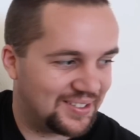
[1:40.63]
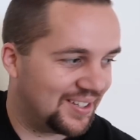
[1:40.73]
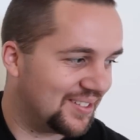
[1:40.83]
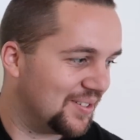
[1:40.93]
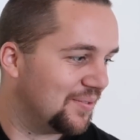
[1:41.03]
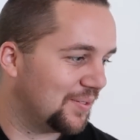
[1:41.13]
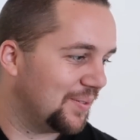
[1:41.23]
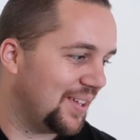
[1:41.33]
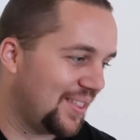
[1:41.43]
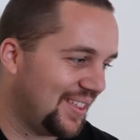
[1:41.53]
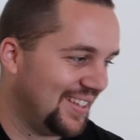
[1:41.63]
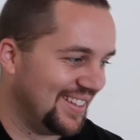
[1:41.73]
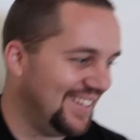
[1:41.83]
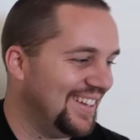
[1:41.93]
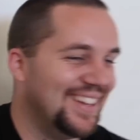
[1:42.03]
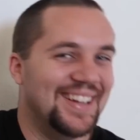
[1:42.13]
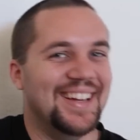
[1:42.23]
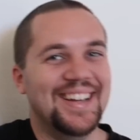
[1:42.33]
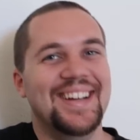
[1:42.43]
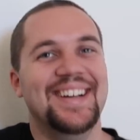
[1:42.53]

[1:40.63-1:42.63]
until it's over with.